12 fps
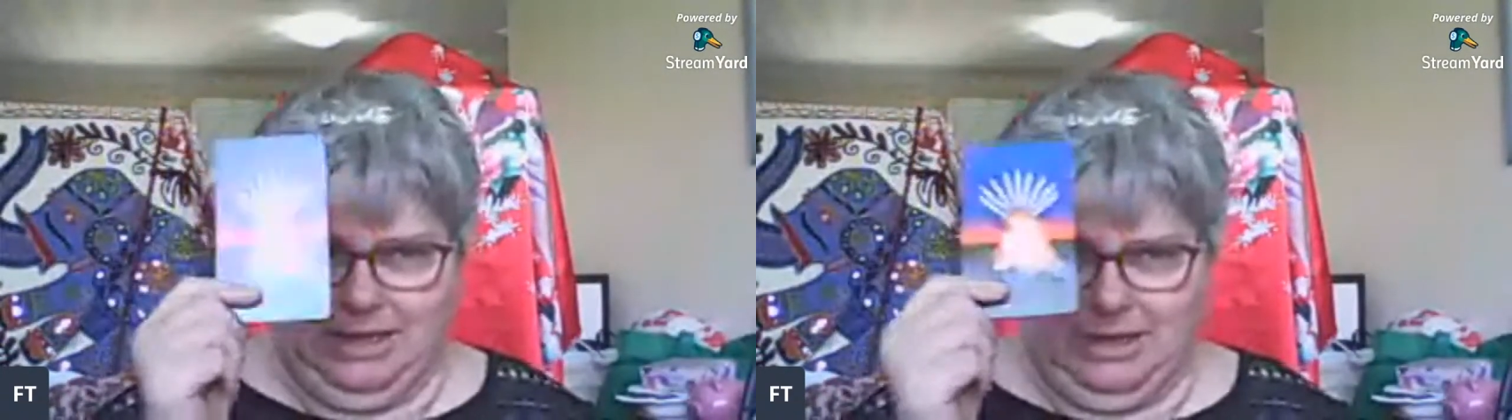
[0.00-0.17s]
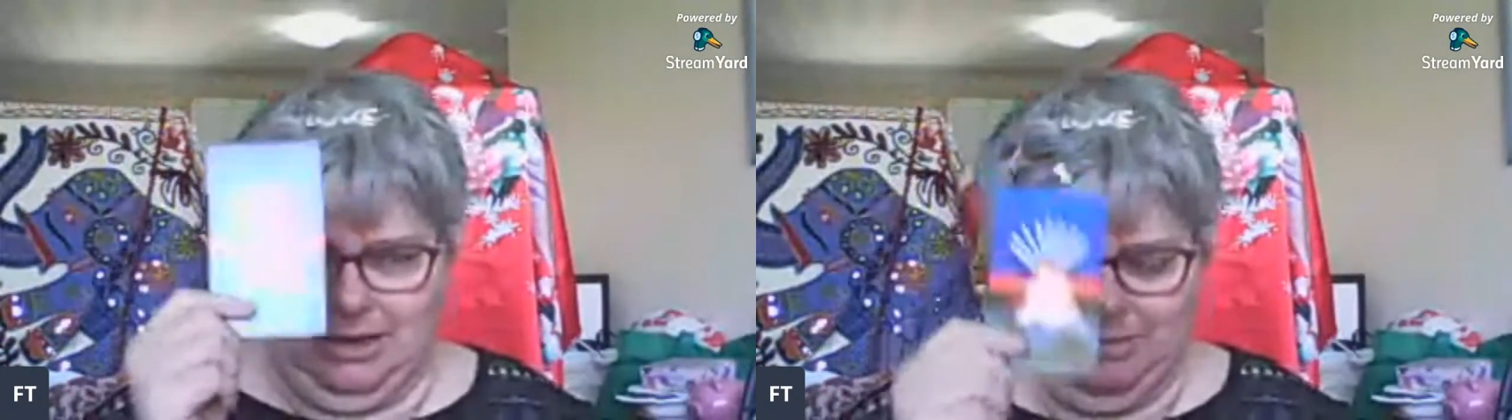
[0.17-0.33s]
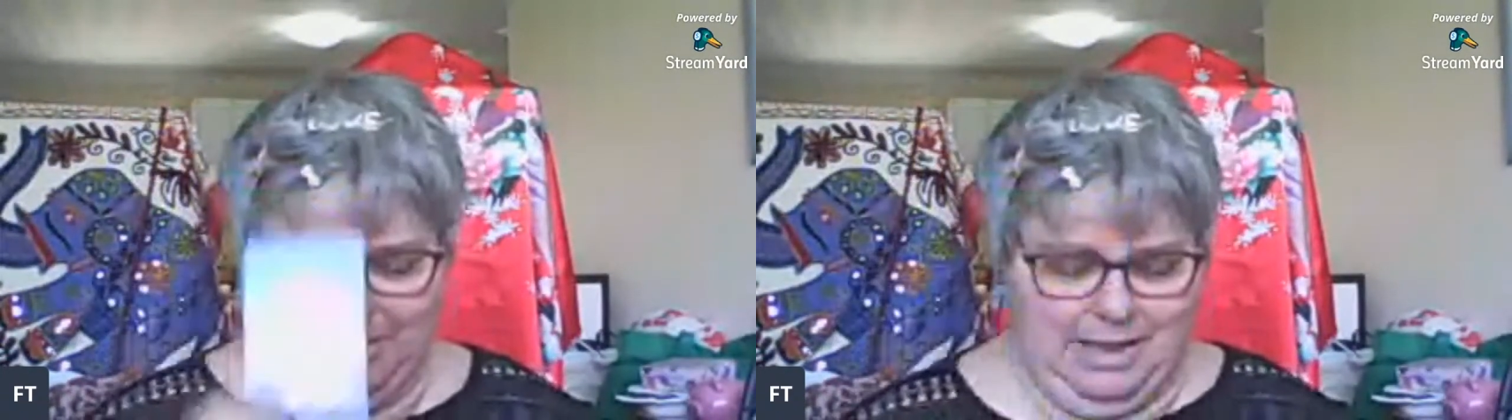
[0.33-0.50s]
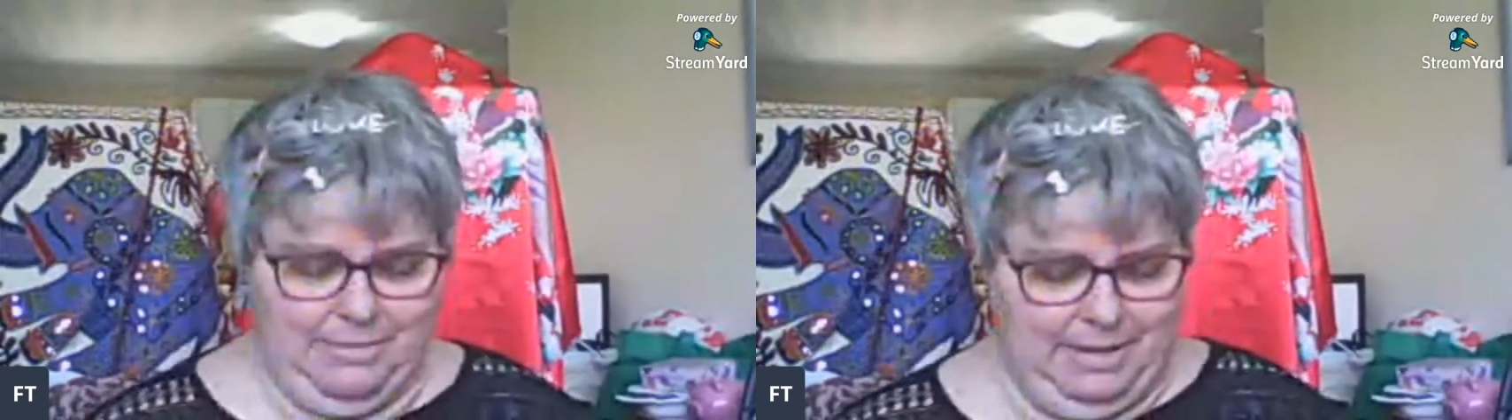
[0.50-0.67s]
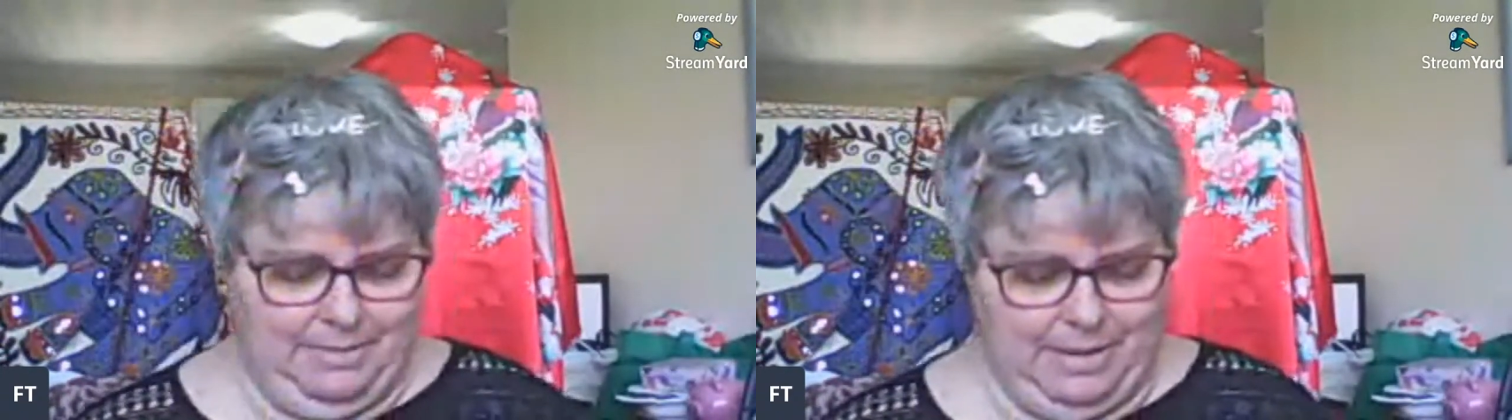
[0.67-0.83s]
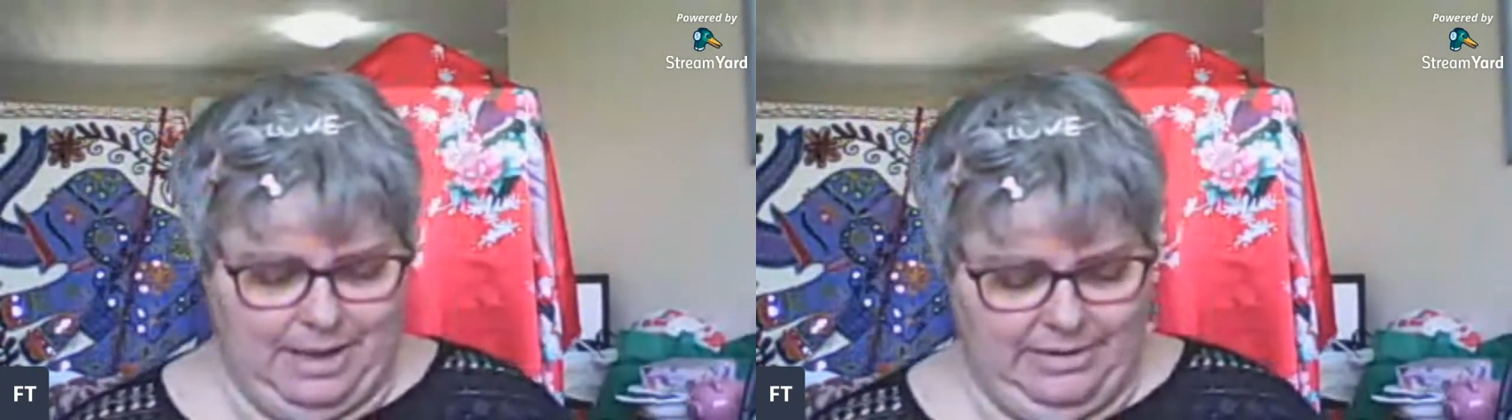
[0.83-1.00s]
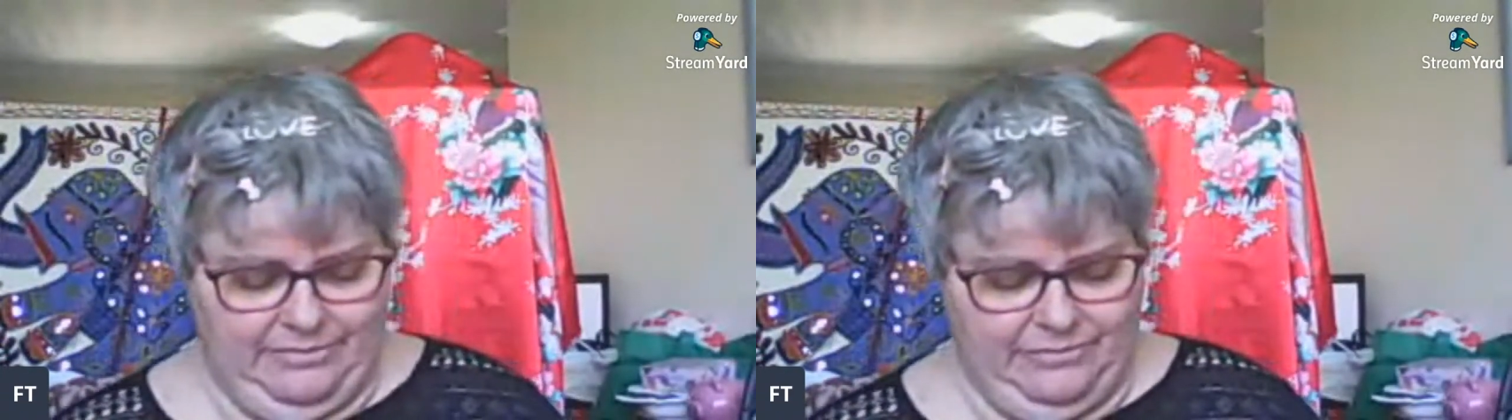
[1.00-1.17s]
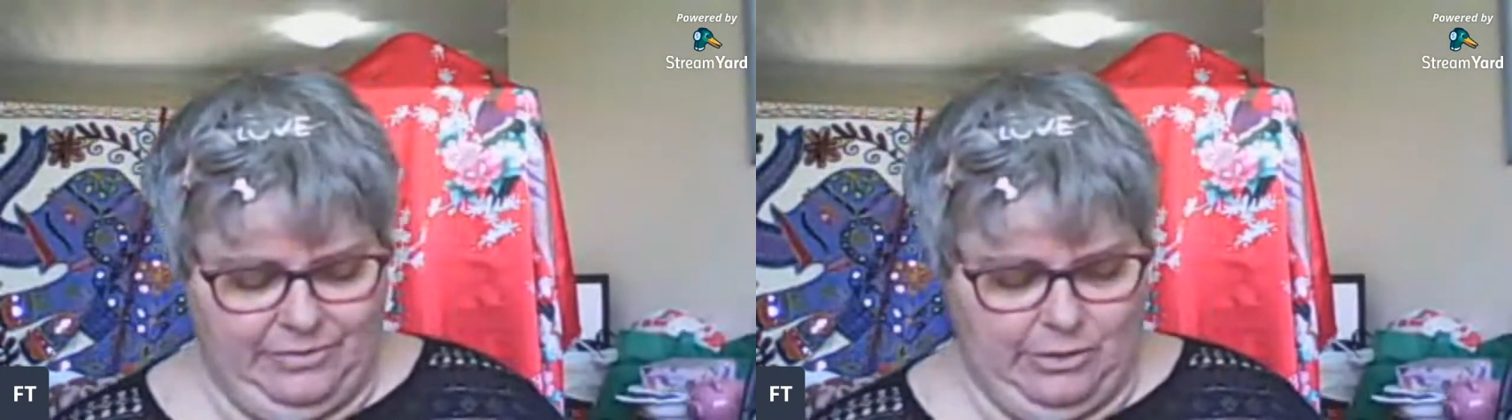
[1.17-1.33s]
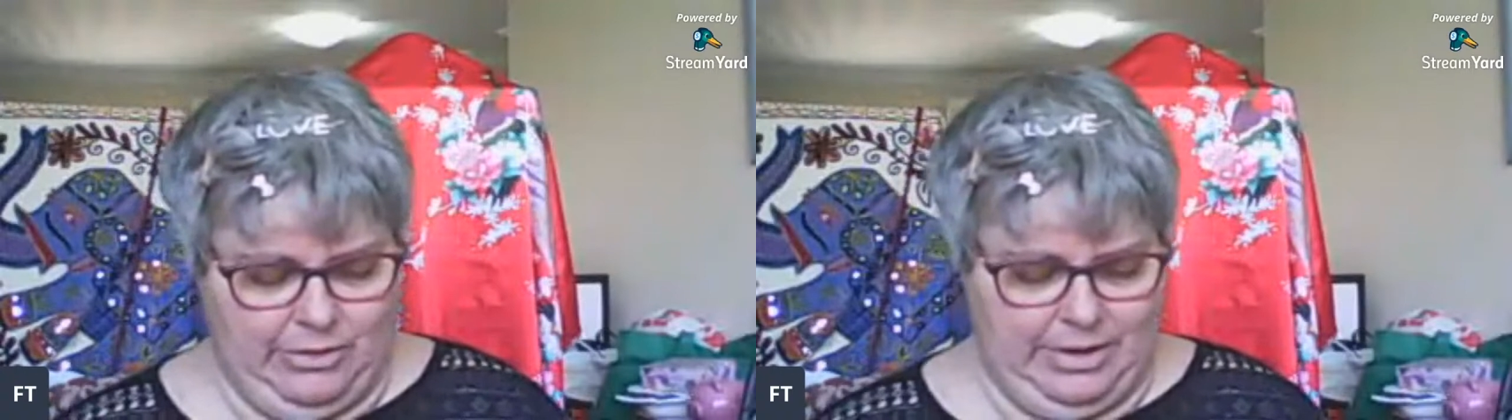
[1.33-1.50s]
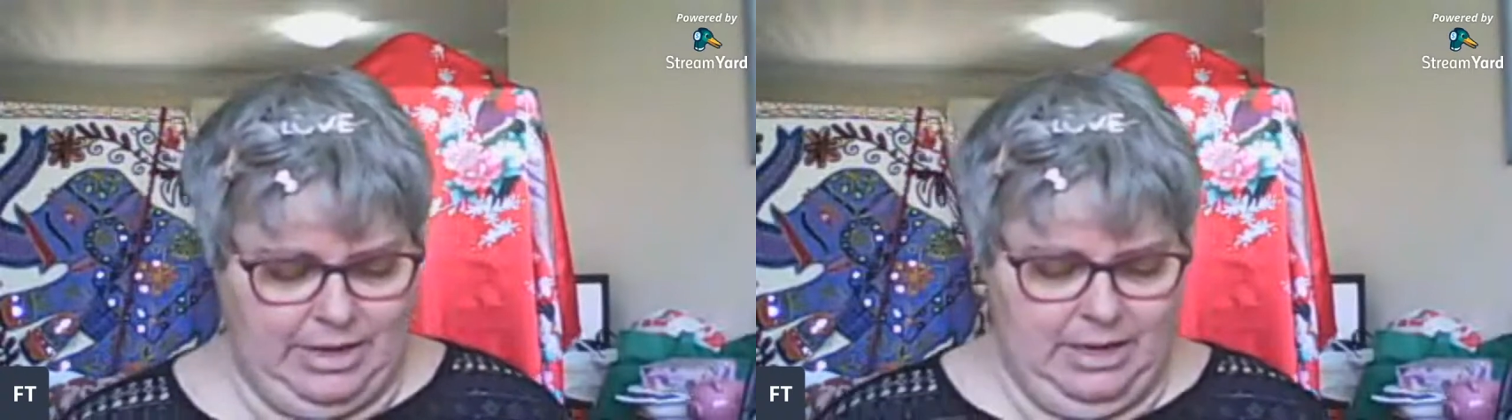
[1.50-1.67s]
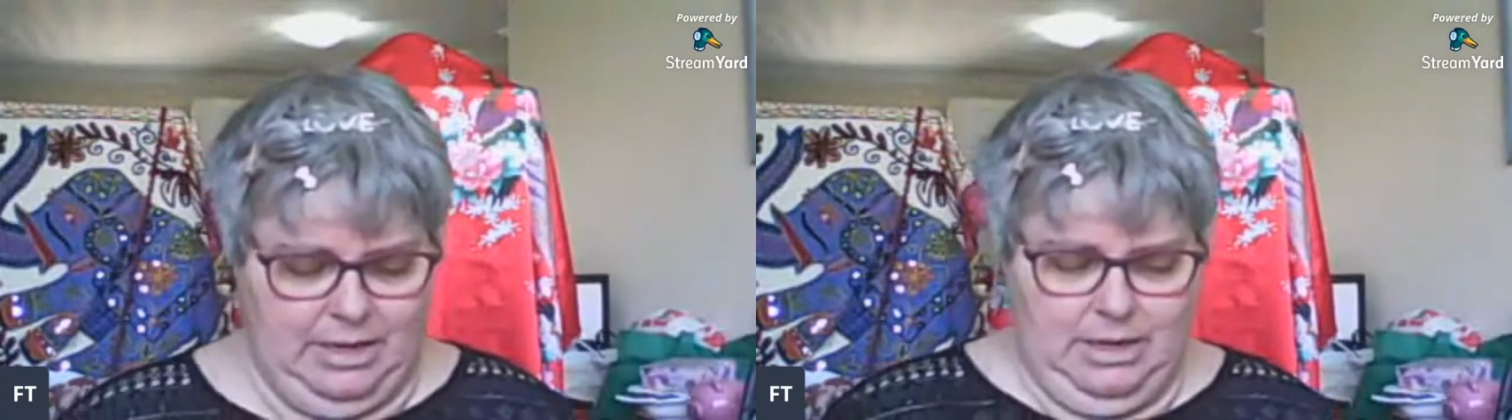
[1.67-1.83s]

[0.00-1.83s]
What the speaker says: going to play a big part in Florida.